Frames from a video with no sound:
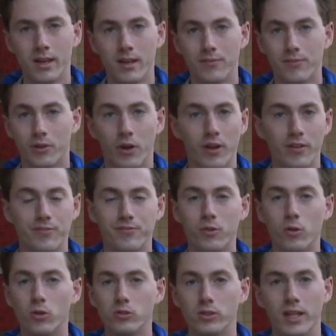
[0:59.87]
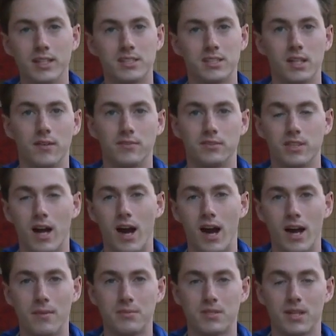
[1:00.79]
For a full list of
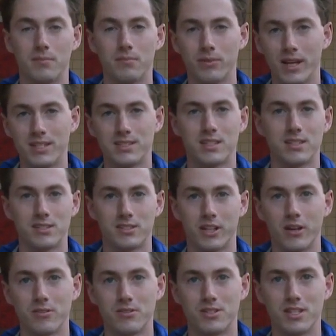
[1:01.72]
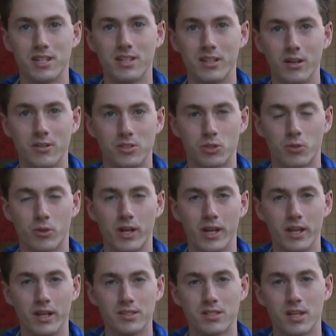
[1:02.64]
times and places to go see those
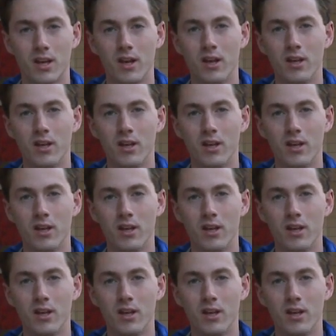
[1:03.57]
screenings,